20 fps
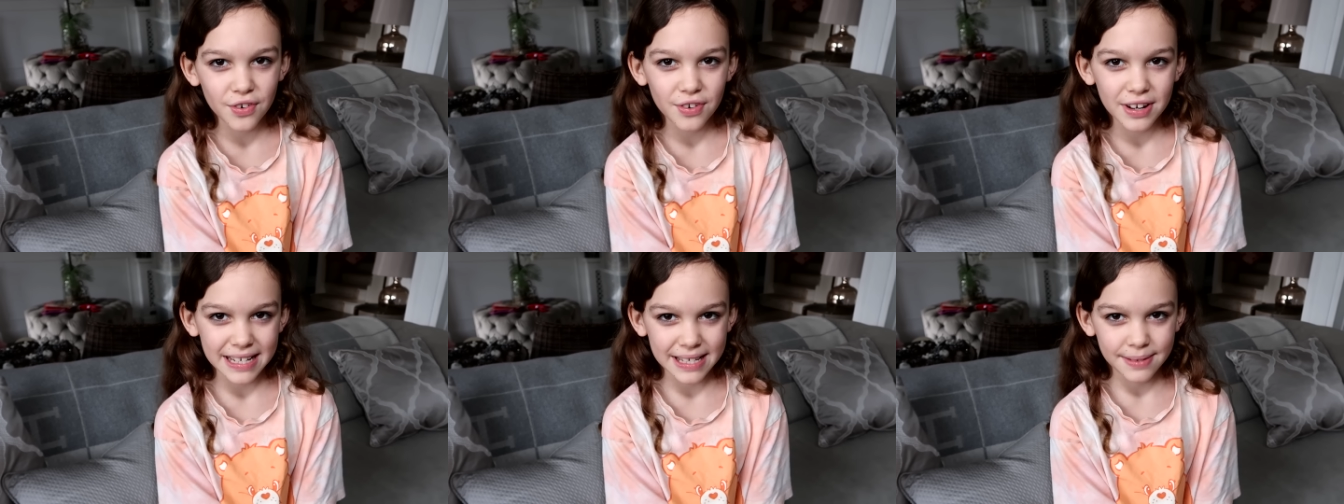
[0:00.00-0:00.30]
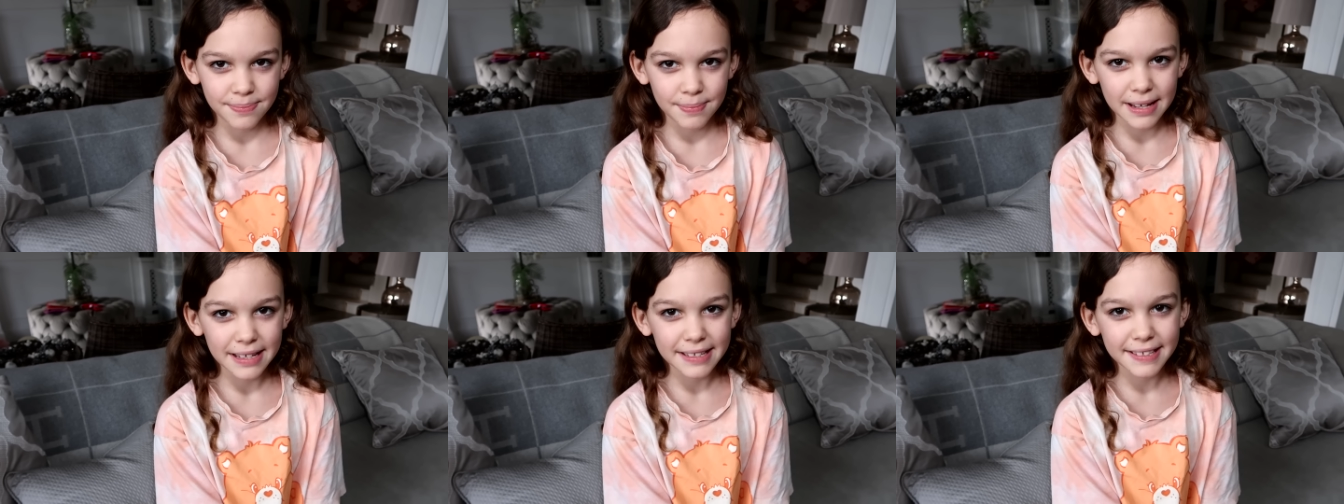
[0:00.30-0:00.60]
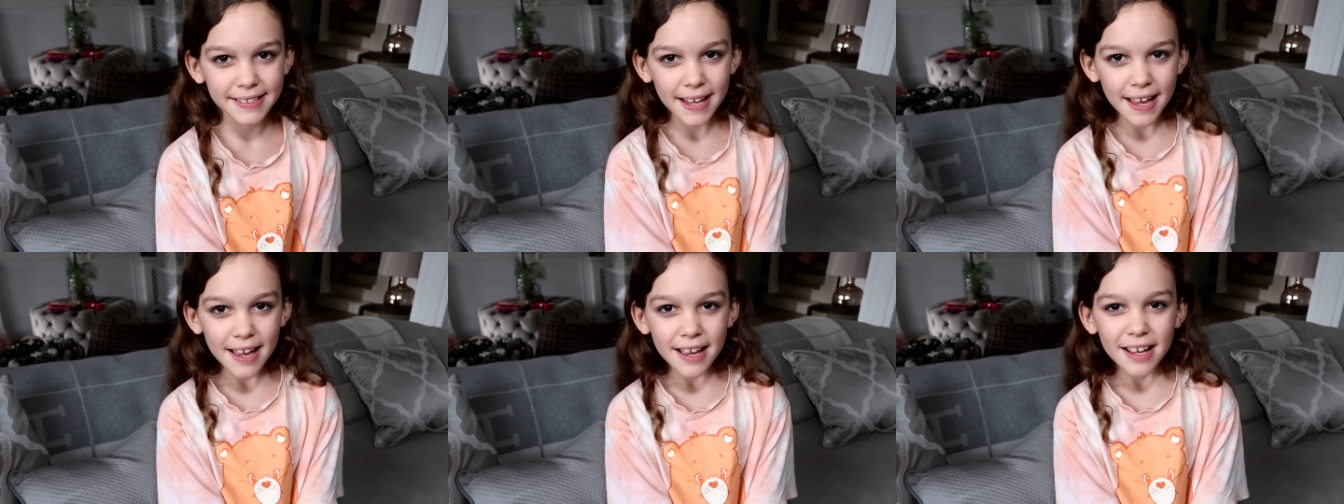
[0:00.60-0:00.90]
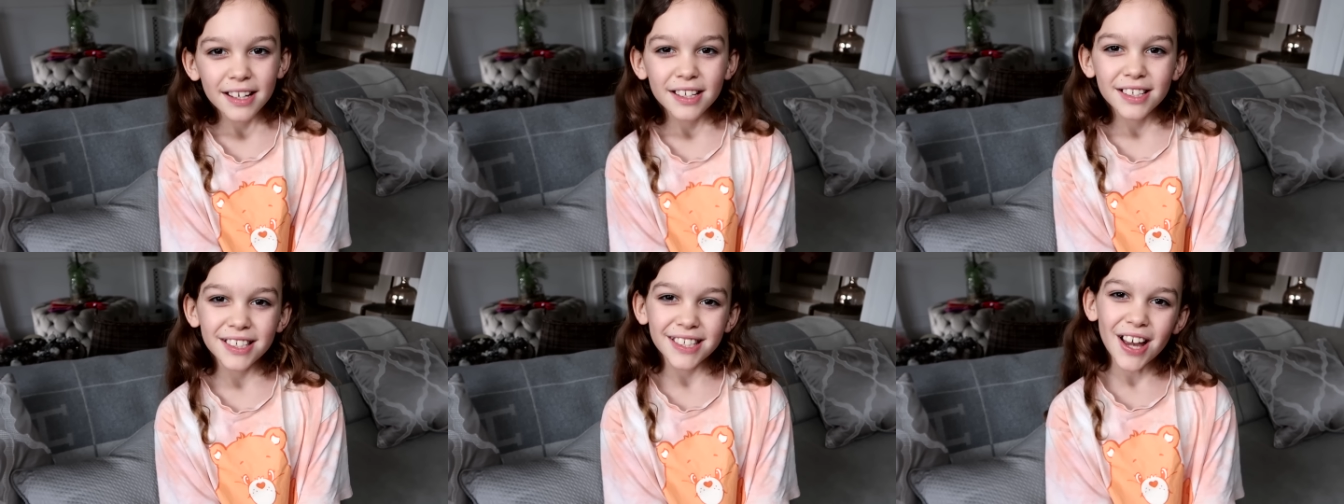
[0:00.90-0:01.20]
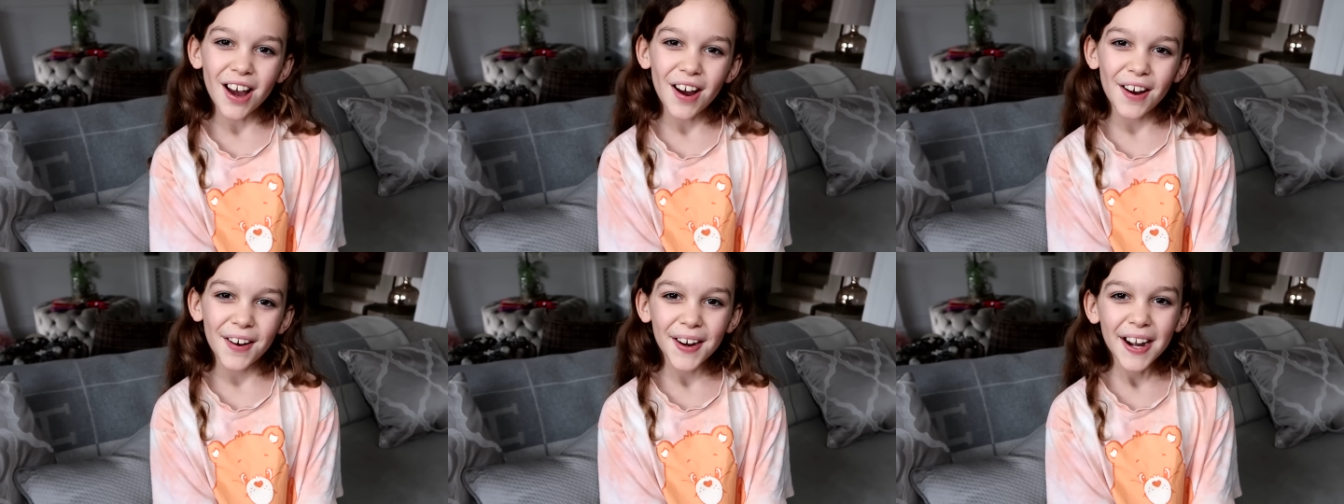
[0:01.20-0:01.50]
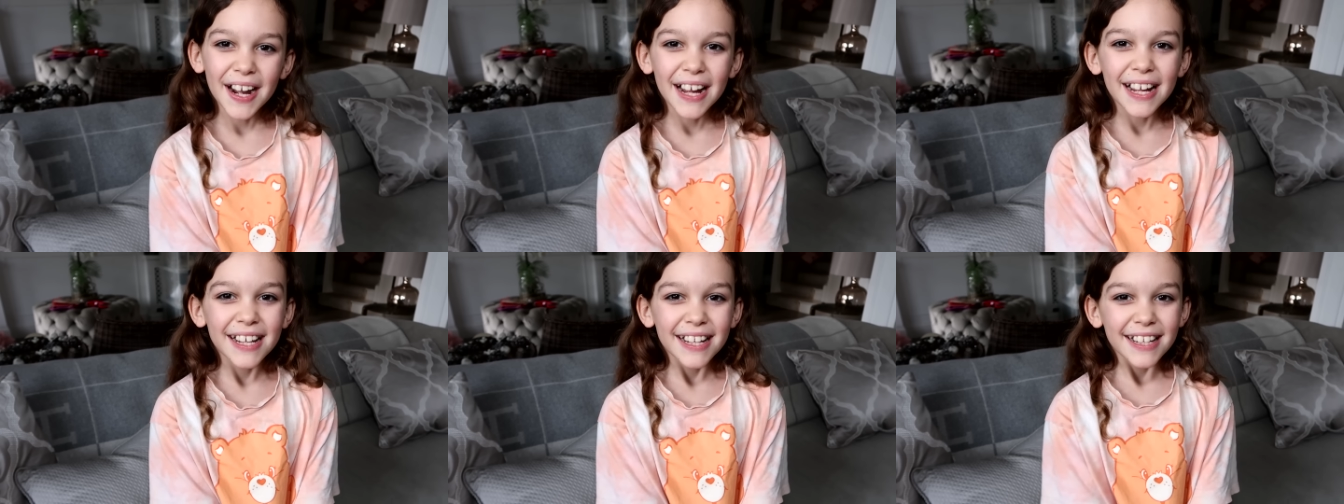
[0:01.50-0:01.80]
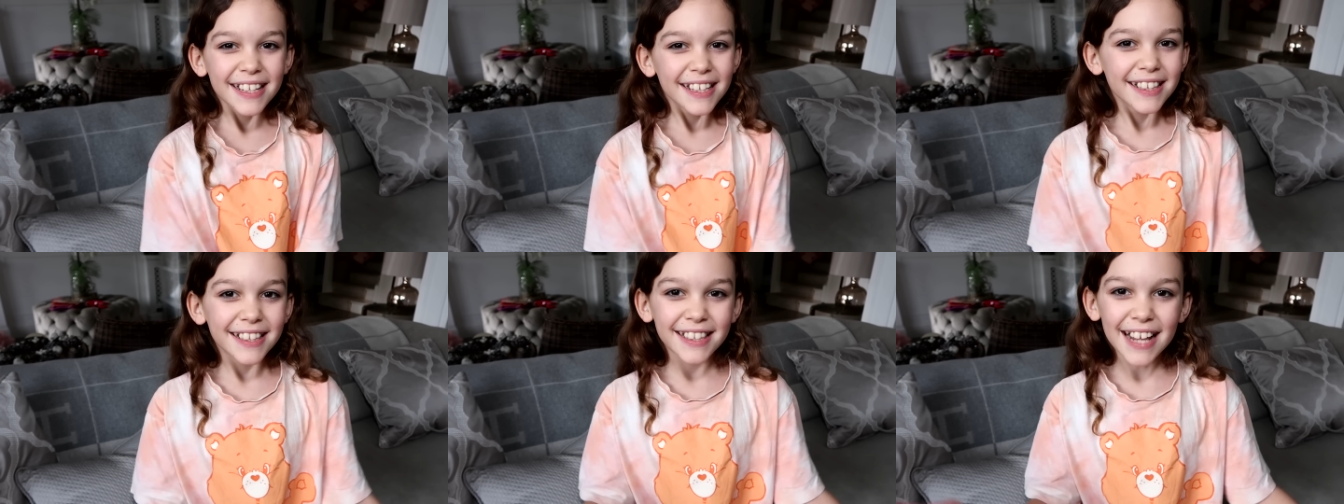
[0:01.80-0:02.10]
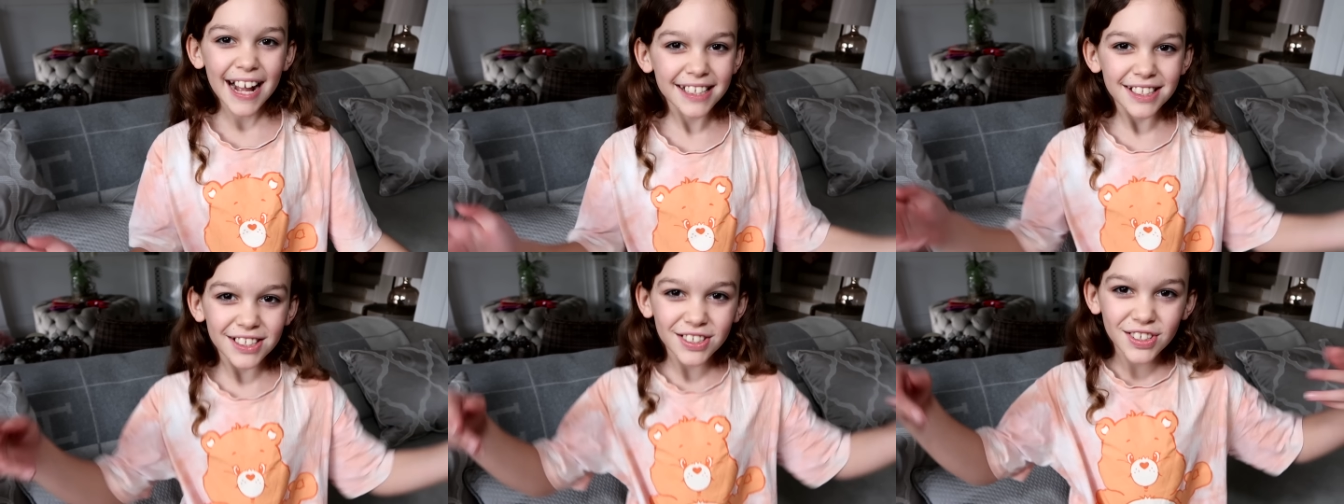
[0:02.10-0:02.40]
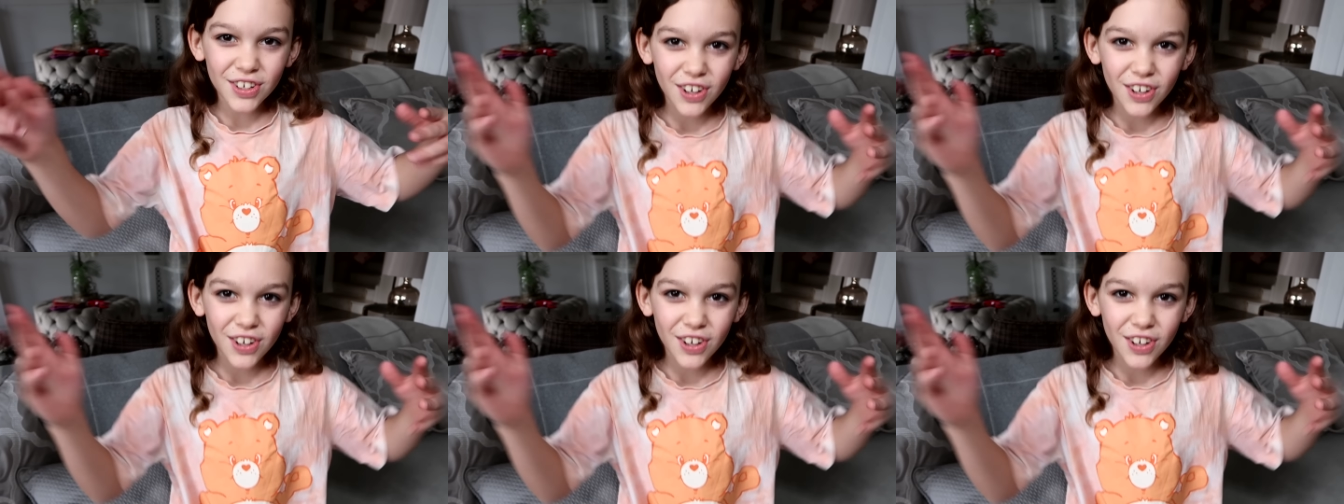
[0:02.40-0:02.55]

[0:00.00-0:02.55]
Christmas. So let's